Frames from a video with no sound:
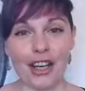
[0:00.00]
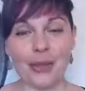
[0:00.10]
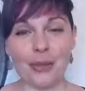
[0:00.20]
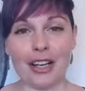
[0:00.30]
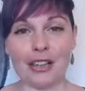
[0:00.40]

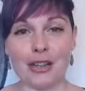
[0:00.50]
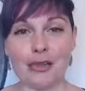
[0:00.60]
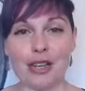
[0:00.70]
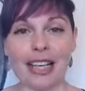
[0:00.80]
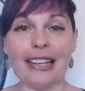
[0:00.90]
one, to
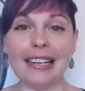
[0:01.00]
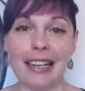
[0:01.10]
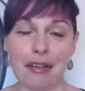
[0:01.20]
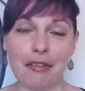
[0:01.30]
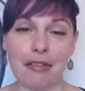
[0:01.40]
really
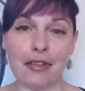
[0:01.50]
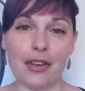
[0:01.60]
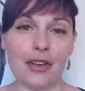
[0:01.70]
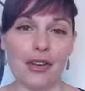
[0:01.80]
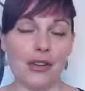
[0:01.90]
live
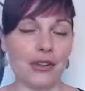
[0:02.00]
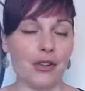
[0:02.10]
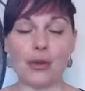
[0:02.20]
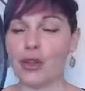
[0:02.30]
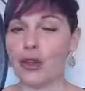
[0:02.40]

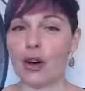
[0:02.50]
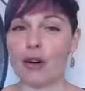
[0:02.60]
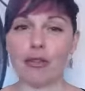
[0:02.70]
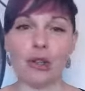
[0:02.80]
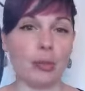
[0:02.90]
to your
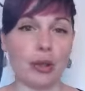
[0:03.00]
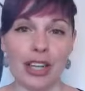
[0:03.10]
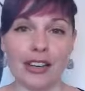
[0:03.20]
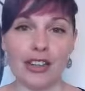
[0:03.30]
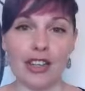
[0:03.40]
full
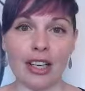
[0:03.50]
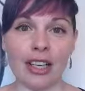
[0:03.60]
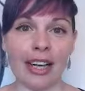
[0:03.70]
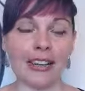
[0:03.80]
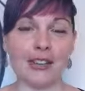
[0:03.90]
potential
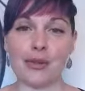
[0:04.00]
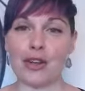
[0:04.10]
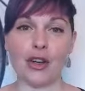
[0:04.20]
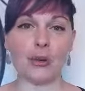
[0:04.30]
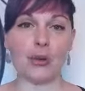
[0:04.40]
and to,
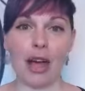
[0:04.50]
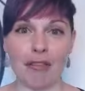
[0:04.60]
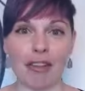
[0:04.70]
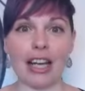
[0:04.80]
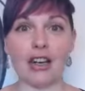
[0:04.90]
you know, to
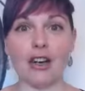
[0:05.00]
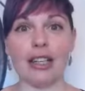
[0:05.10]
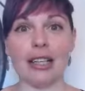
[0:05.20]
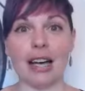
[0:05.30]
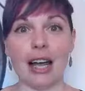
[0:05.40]
have an
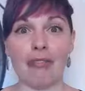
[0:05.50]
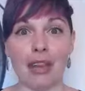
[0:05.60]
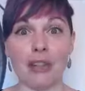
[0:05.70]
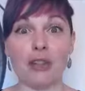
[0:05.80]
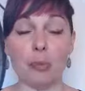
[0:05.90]
iconic life
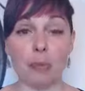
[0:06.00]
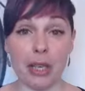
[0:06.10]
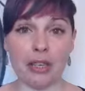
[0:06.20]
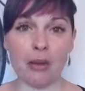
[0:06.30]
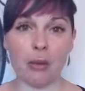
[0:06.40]
and to
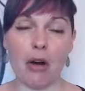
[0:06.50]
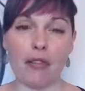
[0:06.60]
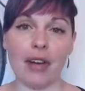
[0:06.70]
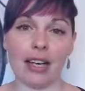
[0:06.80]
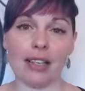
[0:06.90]
be the wow
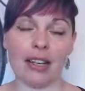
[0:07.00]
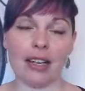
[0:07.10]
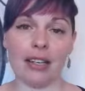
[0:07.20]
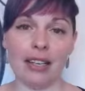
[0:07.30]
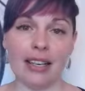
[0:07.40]

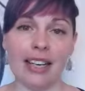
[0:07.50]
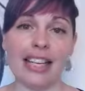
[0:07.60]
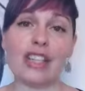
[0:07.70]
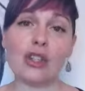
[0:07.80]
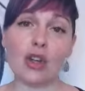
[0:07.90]
factor
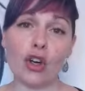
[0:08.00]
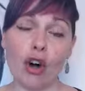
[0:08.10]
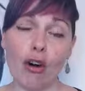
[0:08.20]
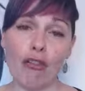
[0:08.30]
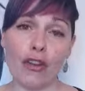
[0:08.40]
is to
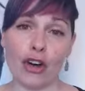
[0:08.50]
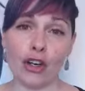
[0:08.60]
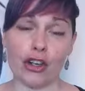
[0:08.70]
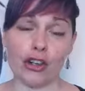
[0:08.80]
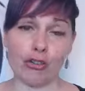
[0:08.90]
go for
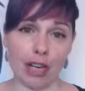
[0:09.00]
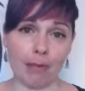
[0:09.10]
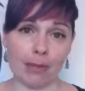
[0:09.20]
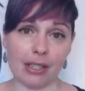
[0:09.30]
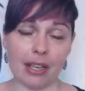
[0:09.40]
your
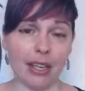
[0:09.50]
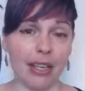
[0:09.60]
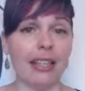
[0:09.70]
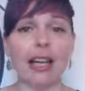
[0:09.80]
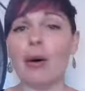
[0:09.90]
dreams.
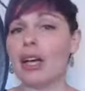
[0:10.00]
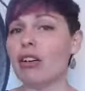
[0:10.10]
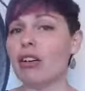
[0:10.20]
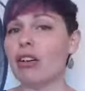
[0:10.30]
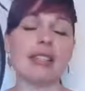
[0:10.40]
Now, I
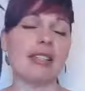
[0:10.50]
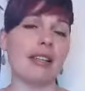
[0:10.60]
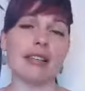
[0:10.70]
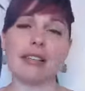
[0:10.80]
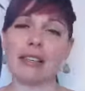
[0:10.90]
know this
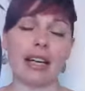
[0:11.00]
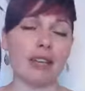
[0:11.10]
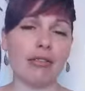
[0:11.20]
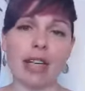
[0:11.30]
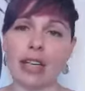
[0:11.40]
is
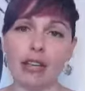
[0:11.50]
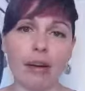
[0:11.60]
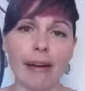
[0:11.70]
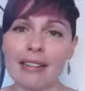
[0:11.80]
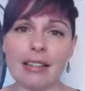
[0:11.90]
like really
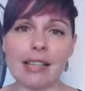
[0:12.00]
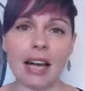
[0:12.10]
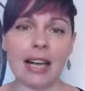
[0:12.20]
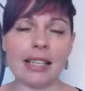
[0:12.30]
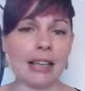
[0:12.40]

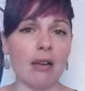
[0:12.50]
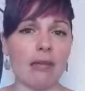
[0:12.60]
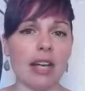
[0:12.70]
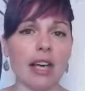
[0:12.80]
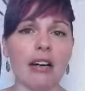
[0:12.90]
romanticized
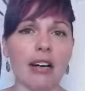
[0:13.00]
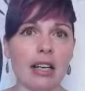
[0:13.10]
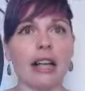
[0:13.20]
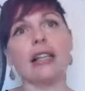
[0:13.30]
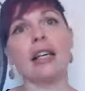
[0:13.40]
out there and
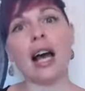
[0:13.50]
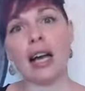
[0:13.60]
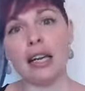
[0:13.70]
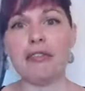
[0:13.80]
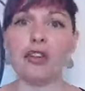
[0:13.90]
like,
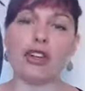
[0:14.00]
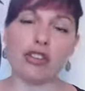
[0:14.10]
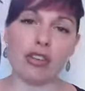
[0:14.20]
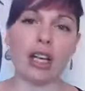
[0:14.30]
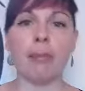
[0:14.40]
yeah, live your
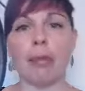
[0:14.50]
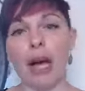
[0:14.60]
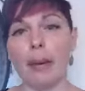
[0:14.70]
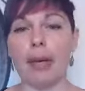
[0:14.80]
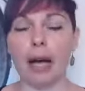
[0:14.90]
dream,
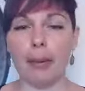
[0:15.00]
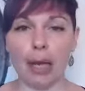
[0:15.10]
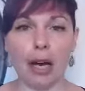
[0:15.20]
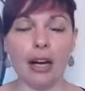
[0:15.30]
blah, blah, blah.